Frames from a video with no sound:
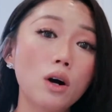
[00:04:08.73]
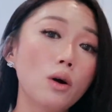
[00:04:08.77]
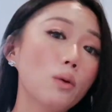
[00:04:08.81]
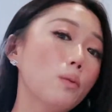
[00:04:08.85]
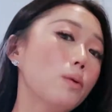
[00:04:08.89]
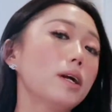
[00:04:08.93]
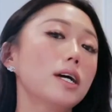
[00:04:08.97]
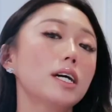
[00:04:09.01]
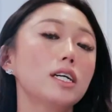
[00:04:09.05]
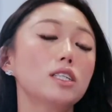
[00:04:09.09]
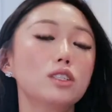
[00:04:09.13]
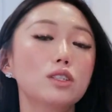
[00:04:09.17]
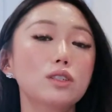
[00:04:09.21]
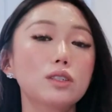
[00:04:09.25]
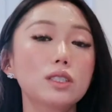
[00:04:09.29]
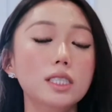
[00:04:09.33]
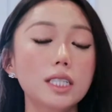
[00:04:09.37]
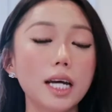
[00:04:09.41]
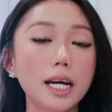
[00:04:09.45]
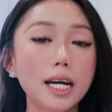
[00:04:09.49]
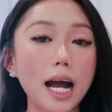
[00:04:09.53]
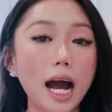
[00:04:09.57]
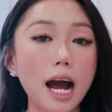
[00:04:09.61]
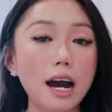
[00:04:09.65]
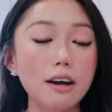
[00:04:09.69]
What I do is
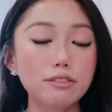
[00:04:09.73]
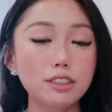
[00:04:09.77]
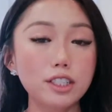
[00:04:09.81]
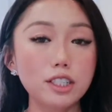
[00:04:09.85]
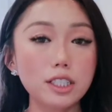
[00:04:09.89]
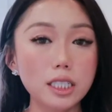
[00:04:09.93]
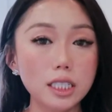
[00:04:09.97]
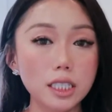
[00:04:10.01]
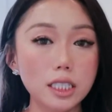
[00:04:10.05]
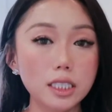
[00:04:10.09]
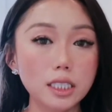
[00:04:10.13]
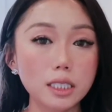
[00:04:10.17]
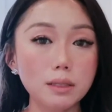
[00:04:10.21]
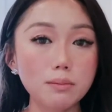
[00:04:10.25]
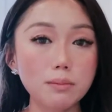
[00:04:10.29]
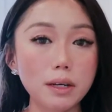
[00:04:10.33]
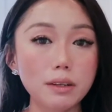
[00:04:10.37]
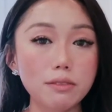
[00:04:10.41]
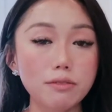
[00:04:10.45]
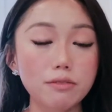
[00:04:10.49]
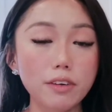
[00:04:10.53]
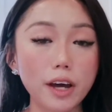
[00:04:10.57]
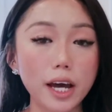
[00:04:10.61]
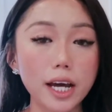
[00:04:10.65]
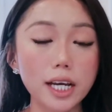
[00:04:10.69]
that after cleansing my
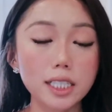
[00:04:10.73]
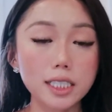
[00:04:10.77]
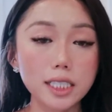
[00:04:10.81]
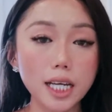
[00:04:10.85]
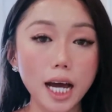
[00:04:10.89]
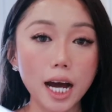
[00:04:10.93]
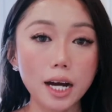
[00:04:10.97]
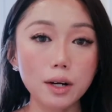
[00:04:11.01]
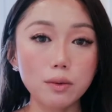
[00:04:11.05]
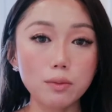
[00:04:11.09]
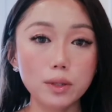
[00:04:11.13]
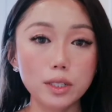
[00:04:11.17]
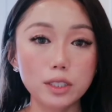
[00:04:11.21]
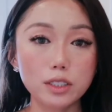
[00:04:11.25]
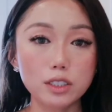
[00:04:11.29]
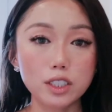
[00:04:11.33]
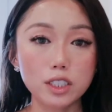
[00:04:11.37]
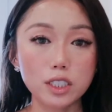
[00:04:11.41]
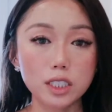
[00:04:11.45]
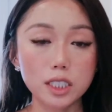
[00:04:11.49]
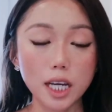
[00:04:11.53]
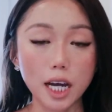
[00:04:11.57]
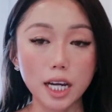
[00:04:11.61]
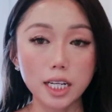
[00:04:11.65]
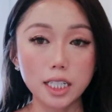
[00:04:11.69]
face, I would
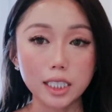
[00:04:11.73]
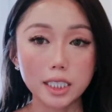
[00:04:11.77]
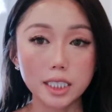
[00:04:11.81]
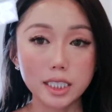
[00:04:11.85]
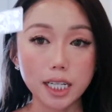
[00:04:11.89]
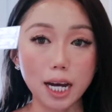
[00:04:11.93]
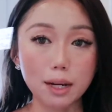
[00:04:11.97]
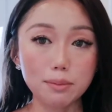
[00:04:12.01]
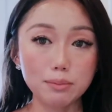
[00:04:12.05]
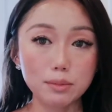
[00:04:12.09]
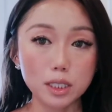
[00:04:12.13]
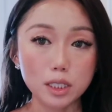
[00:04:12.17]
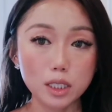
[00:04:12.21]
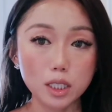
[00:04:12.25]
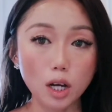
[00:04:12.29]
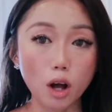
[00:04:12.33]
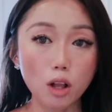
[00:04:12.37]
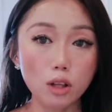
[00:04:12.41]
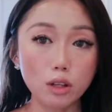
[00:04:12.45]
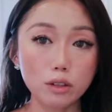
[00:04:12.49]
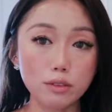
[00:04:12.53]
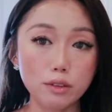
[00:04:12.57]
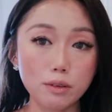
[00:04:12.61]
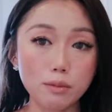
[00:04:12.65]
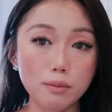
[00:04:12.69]
just kind of dab this
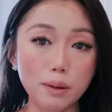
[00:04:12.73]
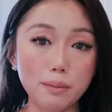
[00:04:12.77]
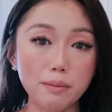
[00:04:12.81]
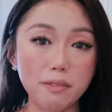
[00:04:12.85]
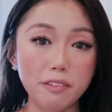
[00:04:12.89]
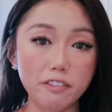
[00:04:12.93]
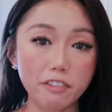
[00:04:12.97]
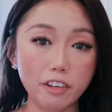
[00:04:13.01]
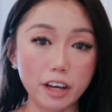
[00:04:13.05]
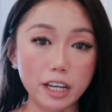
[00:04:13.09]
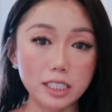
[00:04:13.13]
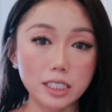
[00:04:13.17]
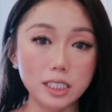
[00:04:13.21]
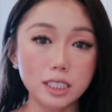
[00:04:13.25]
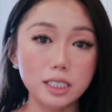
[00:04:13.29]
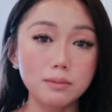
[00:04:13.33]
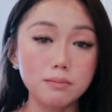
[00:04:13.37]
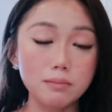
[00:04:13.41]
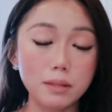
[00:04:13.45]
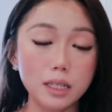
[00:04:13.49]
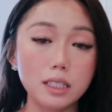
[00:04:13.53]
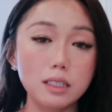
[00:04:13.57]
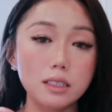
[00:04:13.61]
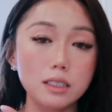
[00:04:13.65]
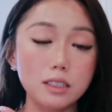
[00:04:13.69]
all over my face to
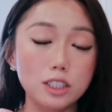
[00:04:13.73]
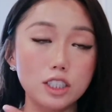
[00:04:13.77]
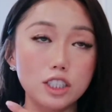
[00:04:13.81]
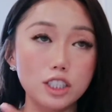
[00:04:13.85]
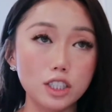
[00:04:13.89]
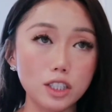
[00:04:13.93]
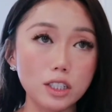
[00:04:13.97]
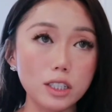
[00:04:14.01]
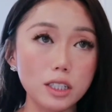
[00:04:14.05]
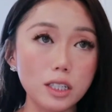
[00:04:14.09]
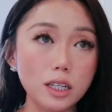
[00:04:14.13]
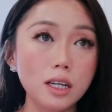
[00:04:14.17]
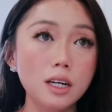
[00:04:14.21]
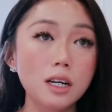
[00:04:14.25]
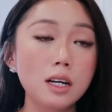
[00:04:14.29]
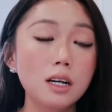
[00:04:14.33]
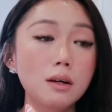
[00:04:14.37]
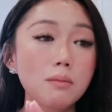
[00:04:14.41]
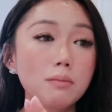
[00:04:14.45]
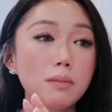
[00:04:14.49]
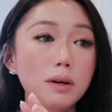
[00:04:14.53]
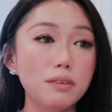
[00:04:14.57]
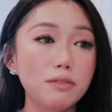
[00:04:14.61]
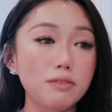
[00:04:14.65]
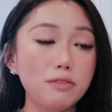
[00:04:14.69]
make sure
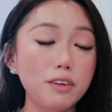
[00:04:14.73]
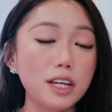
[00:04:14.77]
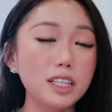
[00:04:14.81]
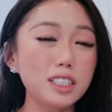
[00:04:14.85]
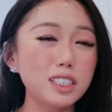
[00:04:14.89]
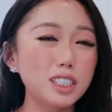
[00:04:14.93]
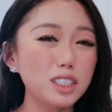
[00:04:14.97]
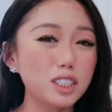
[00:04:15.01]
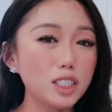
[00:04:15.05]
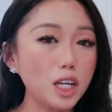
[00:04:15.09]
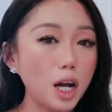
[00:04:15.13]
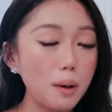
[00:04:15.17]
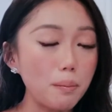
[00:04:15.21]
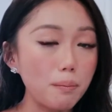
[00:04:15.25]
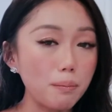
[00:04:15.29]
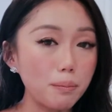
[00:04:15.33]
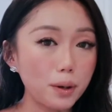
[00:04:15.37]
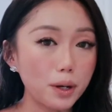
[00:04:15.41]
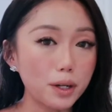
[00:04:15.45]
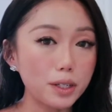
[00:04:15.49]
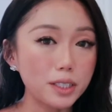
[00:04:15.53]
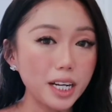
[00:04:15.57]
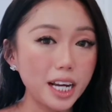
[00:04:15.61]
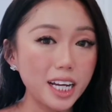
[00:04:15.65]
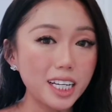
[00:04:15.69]
my face is not
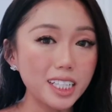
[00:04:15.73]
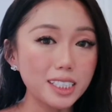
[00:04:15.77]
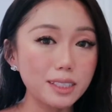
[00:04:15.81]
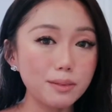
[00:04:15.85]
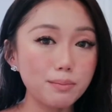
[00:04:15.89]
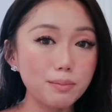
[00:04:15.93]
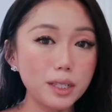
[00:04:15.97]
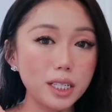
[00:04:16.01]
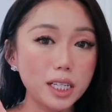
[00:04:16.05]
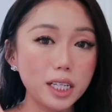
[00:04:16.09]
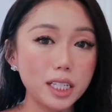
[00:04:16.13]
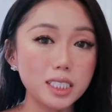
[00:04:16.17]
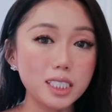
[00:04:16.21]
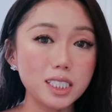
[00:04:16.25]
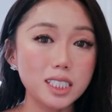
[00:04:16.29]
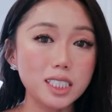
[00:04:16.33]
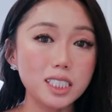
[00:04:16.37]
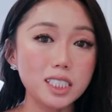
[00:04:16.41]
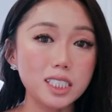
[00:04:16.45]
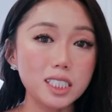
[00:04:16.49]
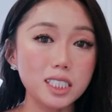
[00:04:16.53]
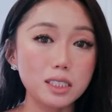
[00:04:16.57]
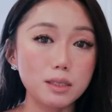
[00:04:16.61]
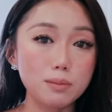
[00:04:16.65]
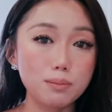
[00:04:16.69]
burning, because
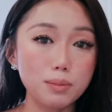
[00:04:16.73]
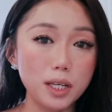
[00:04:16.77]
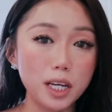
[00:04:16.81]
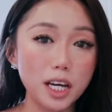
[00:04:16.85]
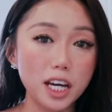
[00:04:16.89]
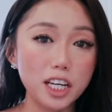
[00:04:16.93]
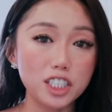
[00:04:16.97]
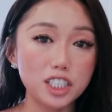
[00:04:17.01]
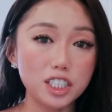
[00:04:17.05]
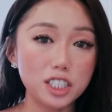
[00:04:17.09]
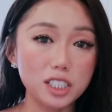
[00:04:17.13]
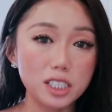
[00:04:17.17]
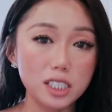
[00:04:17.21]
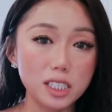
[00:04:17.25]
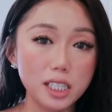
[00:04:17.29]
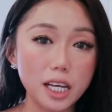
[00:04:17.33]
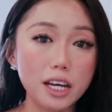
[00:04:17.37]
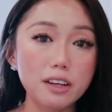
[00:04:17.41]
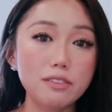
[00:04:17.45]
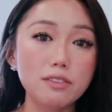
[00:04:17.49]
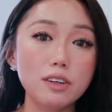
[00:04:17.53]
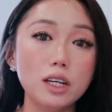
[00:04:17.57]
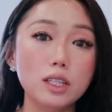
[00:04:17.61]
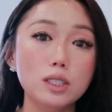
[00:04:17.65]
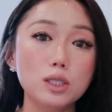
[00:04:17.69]
this is pH
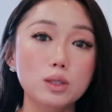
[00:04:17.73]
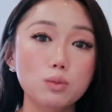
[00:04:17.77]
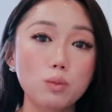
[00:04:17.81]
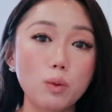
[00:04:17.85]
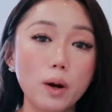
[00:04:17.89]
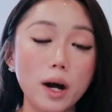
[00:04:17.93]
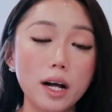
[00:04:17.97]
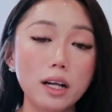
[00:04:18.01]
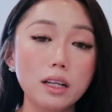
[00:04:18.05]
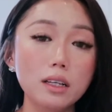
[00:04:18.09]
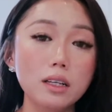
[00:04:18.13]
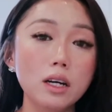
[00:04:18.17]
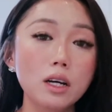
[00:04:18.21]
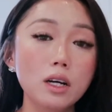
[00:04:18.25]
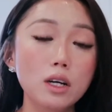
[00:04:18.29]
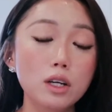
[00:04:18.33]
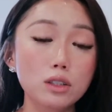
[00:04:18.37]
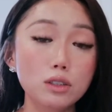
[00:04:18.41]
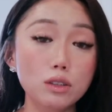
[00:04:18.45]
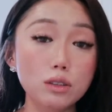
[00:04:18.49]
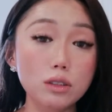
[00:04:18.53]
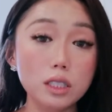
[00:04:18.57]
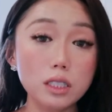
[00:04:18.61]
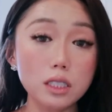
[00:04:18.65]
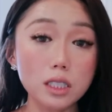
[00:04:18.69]
safe as well.
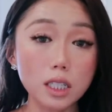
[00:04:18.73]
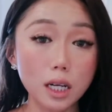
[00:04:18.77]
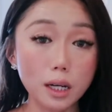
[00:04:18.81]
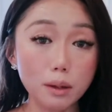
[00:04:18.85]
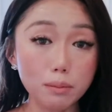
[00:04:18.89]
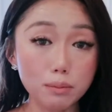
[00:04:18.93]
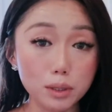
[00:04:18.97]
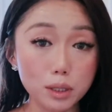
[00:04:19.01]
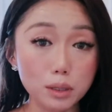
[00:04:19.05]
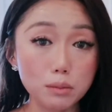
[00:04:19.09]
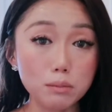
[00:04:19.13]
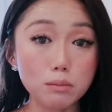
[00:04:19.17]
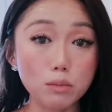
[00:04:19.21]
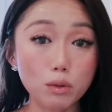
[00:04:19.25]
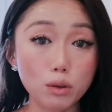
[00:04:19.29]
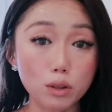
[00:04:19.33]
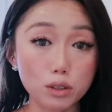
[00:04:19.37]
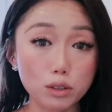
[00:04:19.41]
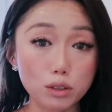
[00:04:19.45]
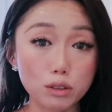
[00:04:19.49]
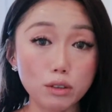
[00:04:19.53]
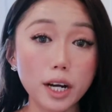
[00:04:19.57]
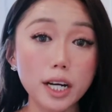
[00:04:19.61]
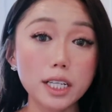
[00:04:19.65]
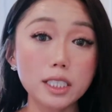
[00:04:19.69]
So this helped to
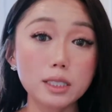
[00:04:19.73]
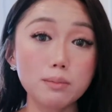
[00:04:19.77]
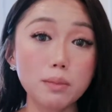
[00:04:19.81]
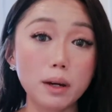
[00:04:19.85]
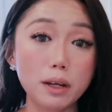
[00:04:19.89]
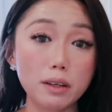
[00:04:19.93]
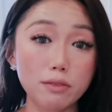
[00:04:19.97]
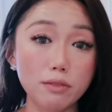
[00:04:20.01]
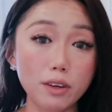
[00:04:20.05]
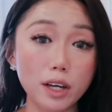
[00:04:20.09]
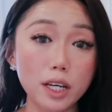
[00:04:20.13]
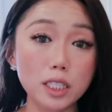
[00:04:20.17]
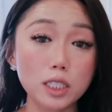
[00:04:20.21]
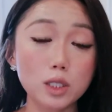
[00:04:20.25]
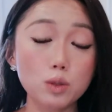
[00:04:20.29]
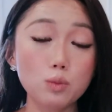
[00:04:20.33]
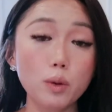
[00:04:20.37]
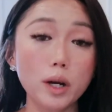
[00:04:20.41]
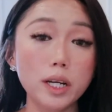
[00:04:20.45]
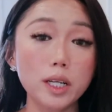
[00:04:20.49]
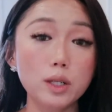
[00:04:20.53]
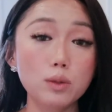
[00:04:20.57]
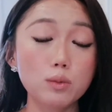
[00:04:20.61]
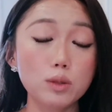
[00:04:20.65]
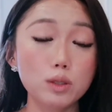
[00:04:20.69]
moisturize my face
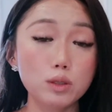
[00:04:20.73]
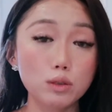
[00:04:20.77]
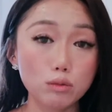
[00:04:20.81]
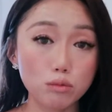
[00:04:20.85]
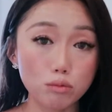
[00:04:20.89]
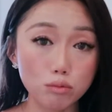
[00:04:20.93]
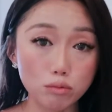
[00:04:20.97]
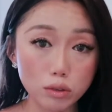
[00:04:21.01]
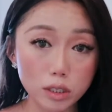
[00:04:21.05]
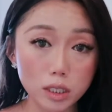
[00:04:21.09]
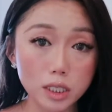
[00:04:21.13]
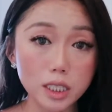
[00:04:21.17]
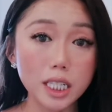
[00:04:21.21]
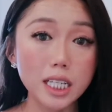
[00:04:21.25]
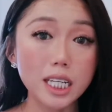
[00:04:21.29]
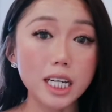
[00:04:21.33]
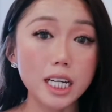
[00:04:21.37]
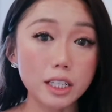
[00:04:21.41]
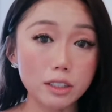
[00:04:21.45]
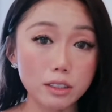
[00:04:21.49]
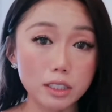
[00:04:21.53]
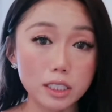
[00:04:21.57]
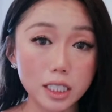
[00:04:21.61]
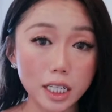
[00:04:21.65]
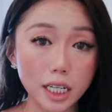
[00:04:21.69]
when it was really
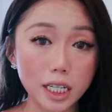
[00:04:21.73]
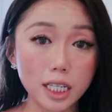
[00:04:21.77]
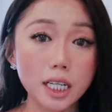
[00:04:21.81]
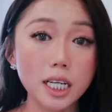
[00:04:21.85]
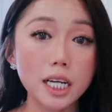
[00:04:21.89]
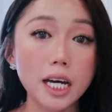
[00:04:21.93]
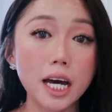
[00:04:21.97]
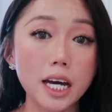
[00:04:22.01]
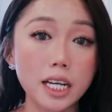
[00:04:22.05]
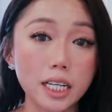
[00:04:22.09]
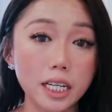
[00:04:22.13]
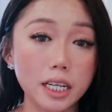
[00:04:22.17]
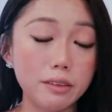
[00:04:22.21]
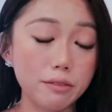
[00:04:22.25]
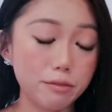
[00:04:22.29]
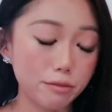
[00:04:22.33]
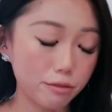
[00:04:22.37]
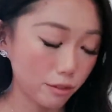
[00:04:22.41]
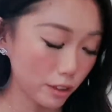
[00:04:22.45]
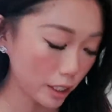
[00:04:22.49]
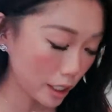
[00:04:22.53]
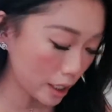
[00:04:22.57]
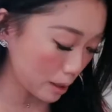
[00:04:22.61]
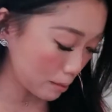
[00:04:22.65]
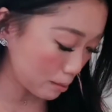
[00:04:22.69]
irritated and
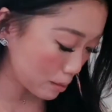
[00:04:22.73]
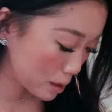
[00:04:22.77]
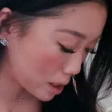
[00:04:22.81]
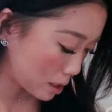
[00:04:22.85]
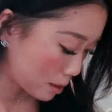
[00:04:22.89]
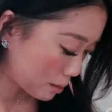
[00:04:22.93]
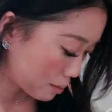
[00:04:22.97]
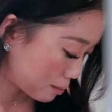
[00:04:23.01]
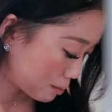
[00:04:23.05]
inflamed.